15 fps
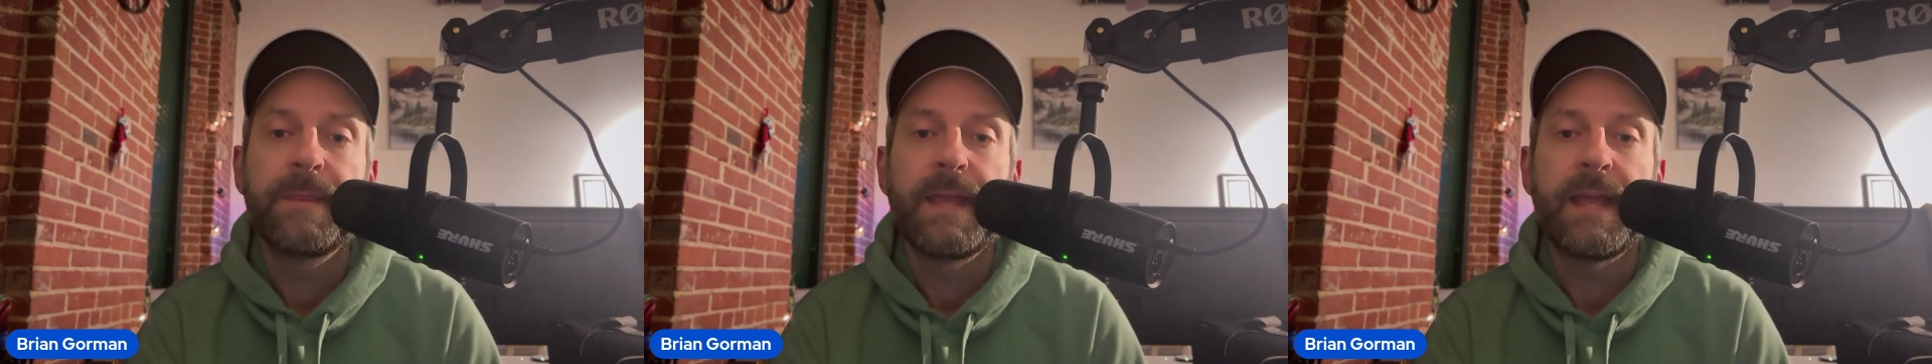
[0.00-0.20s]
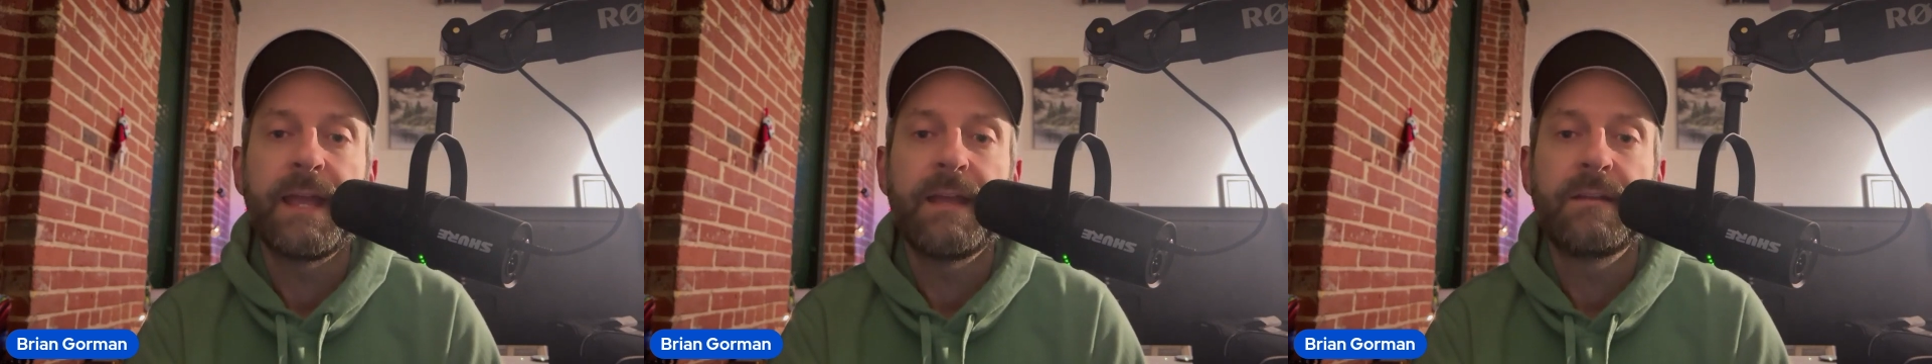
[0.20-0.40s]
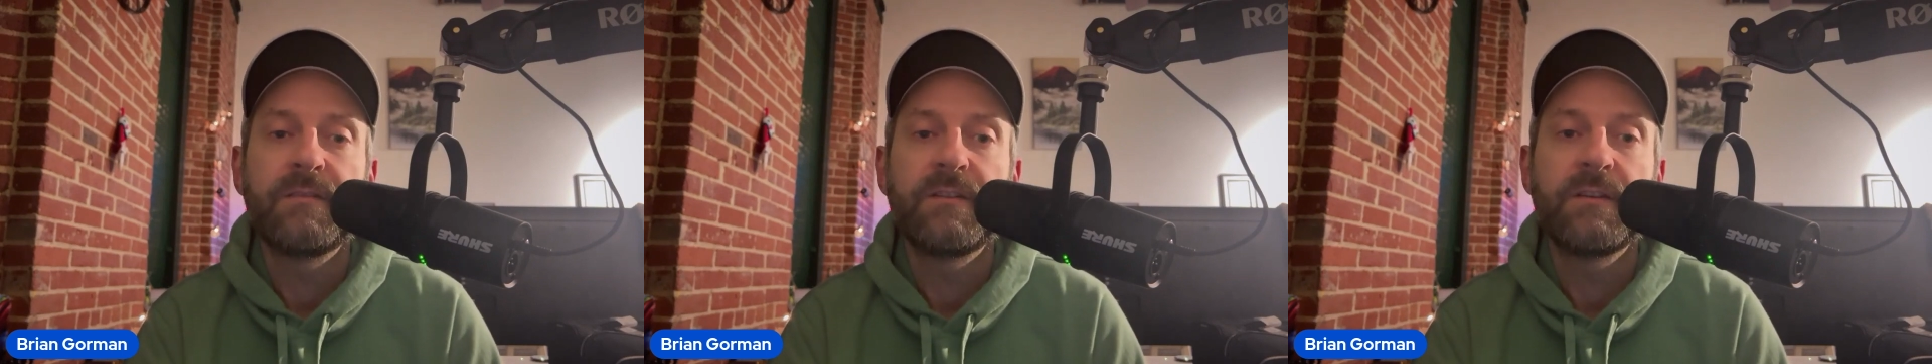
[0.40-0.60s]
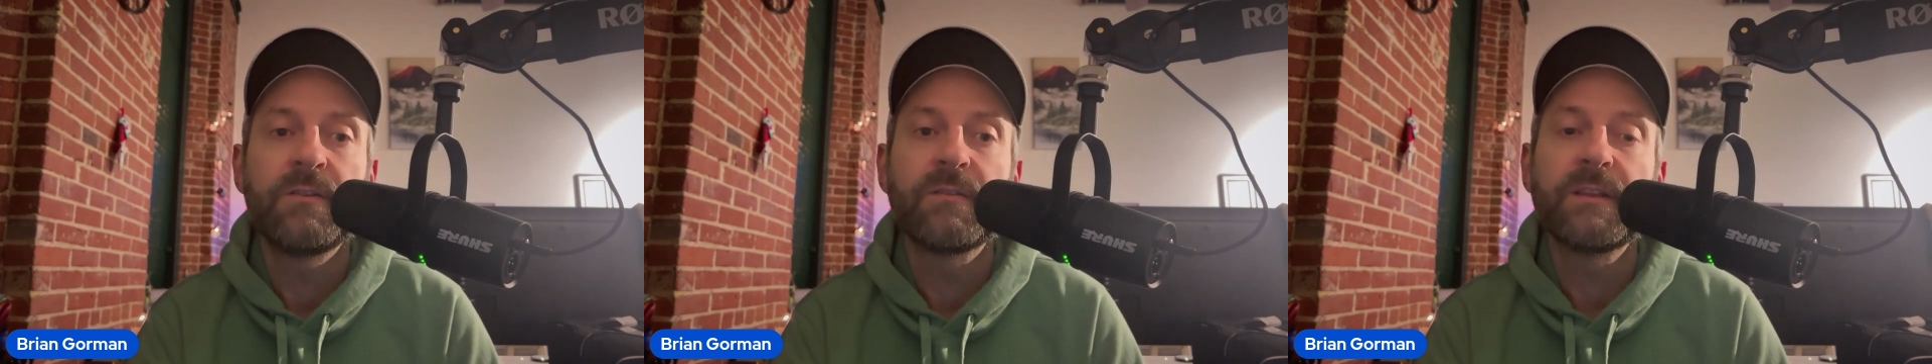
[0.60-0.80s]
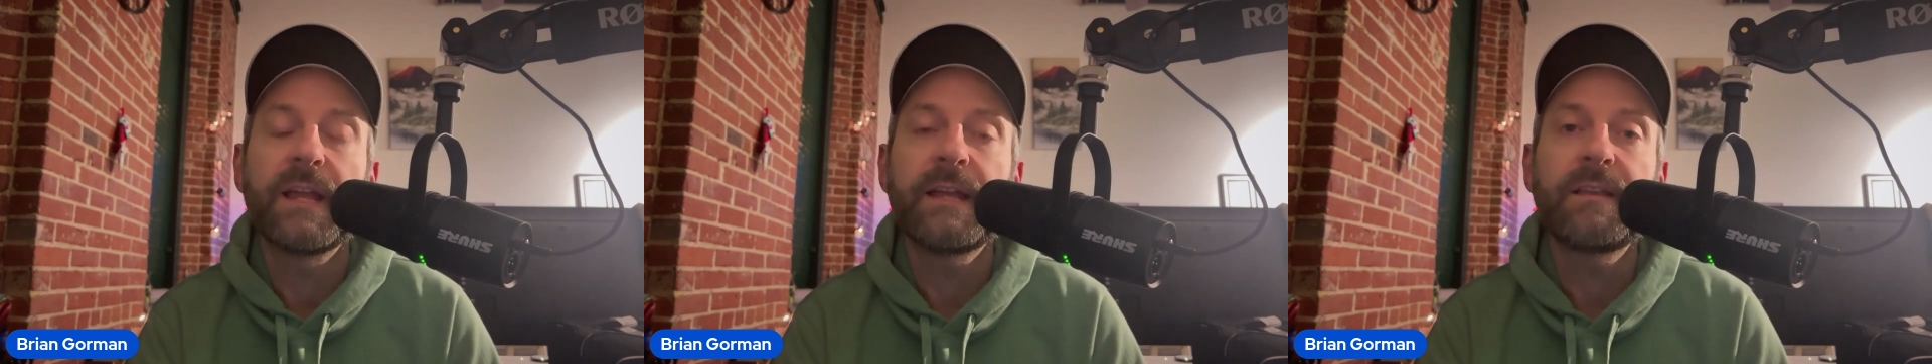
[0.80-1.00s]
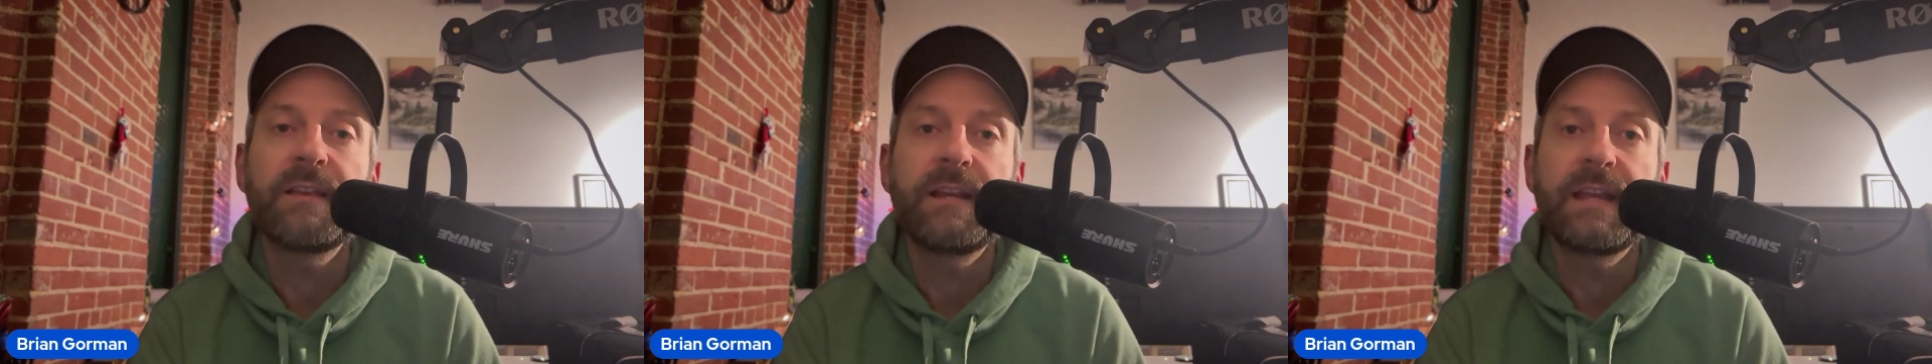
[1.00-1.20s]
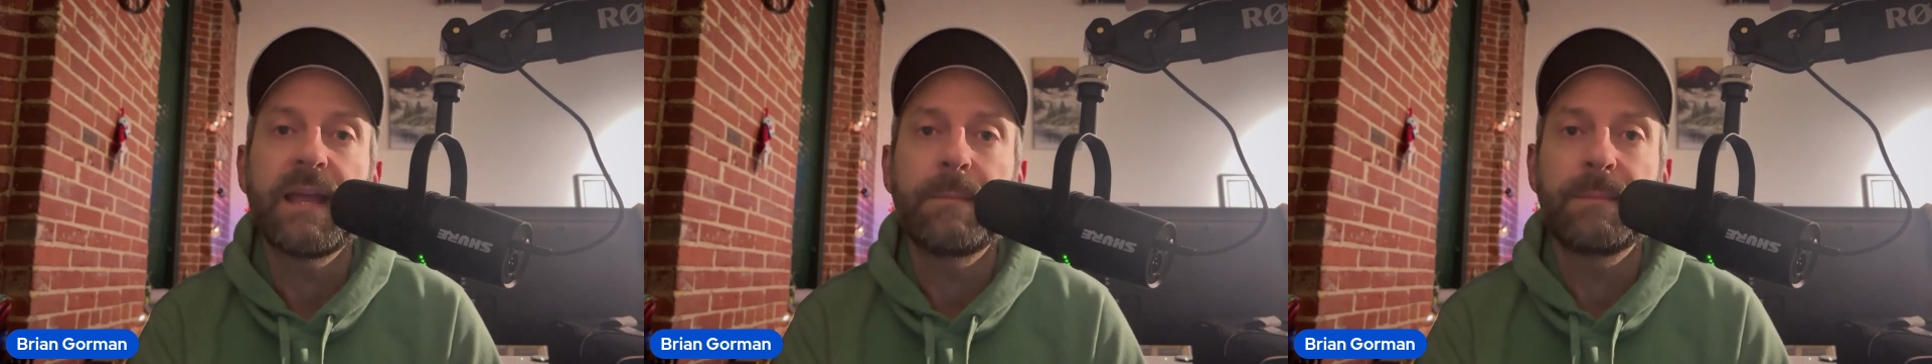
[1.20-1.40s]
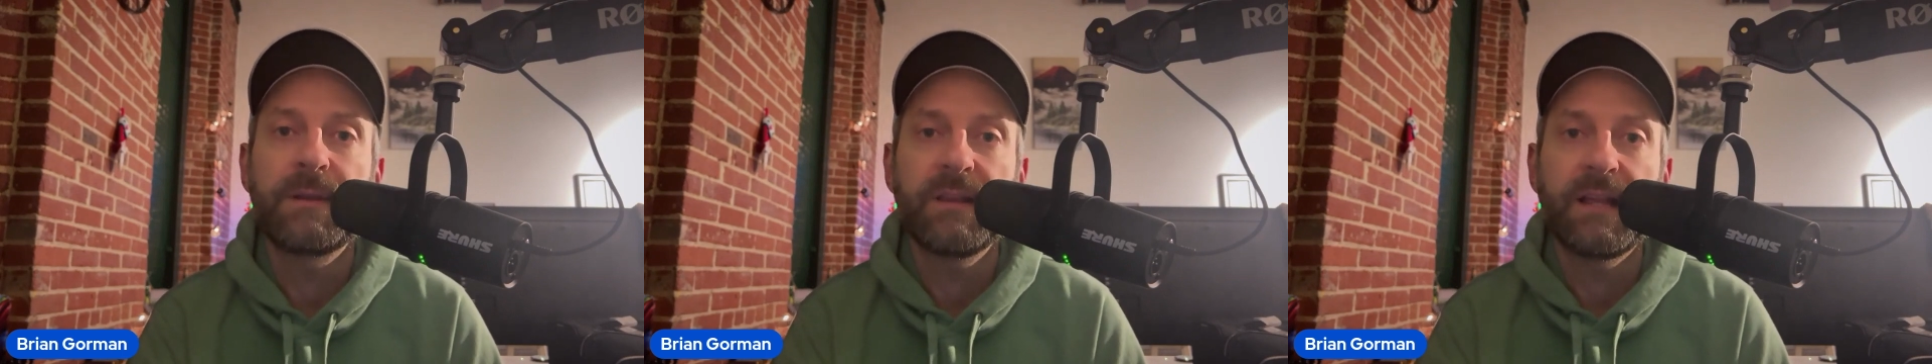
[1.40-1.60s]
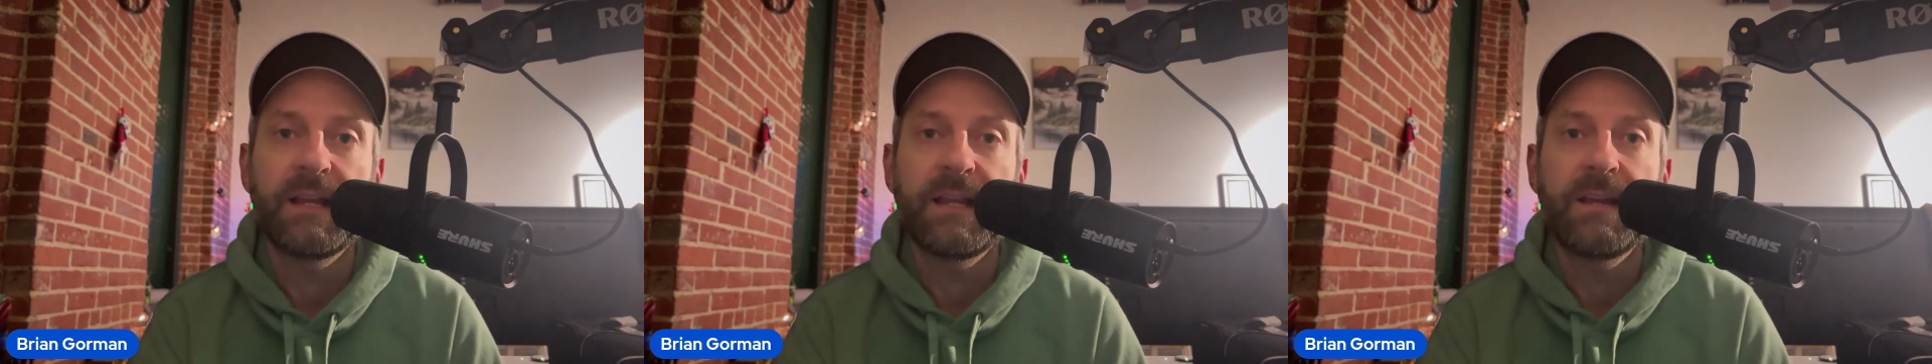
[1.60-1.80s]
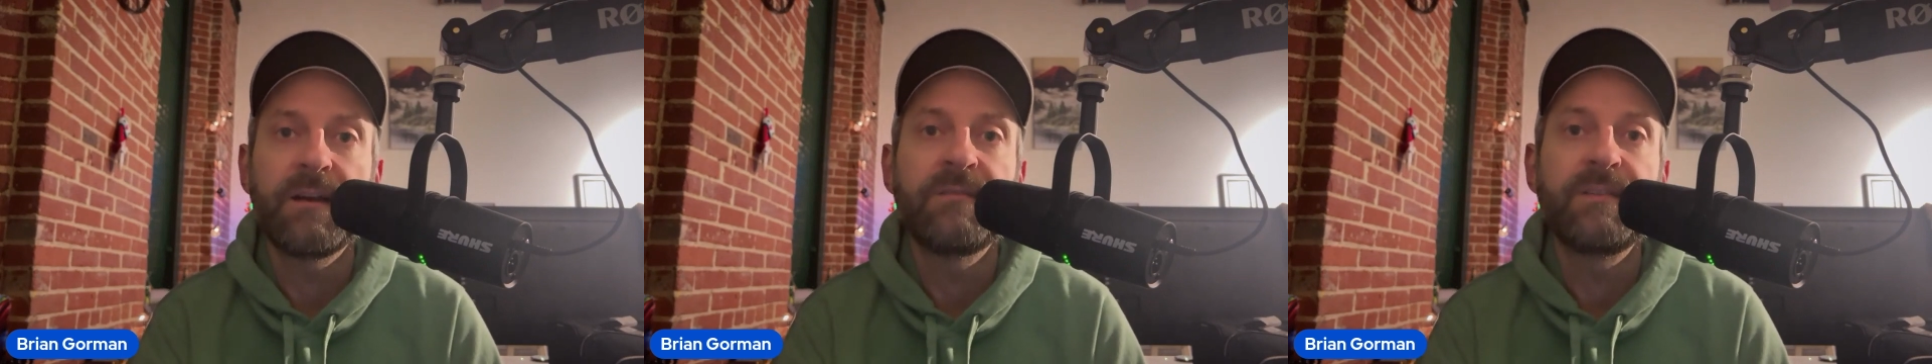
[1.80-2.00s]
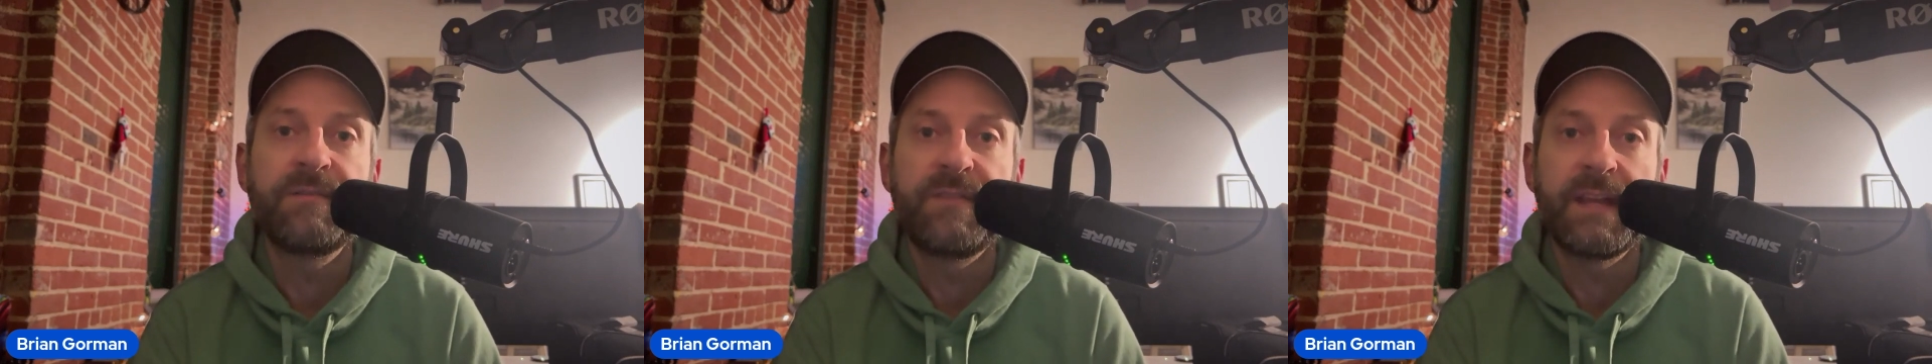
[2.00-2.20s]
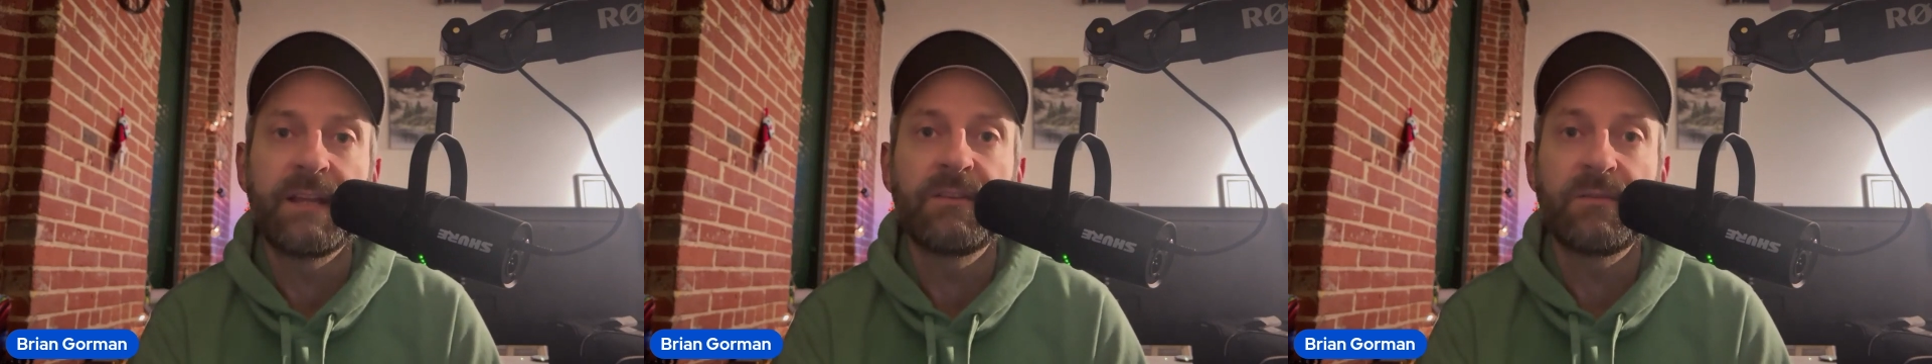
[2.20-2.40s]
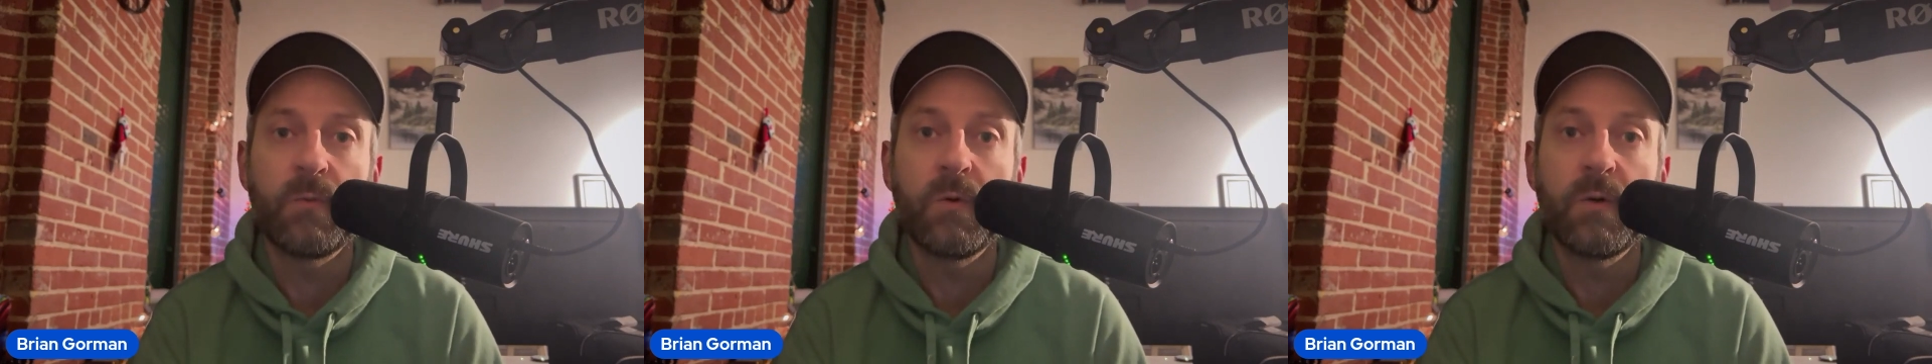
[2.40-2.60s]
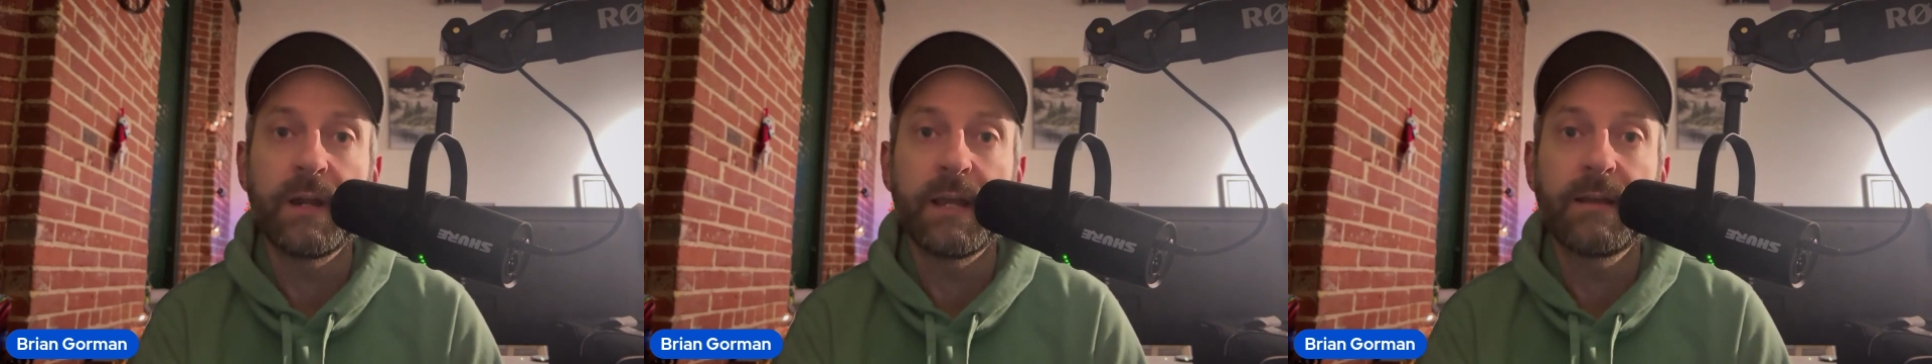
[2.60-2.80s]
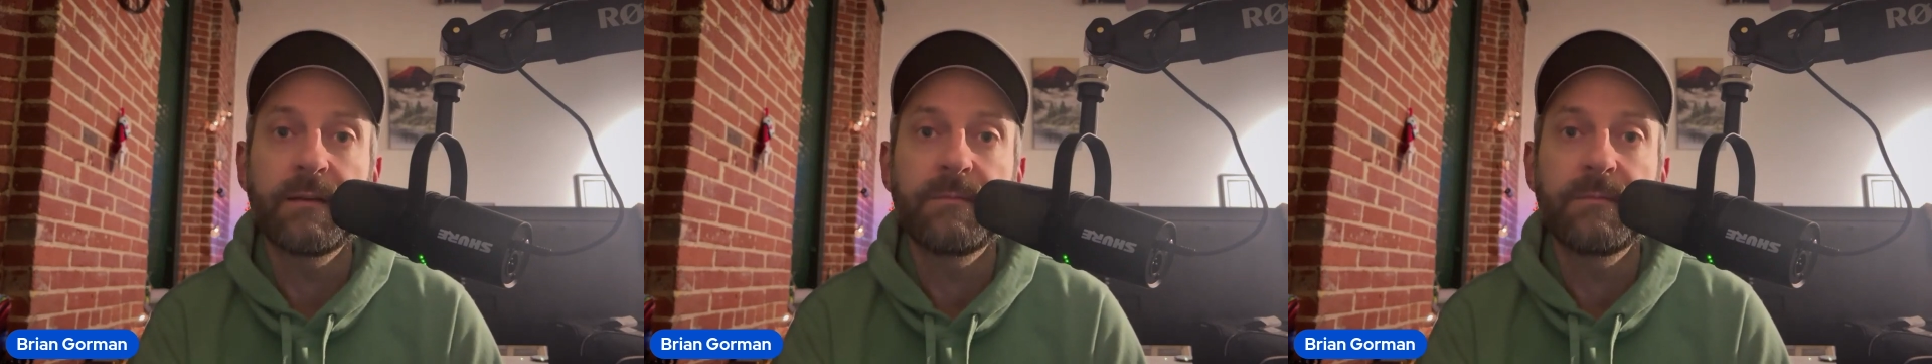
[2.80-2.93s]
and you're likely to get plenty of advance warning.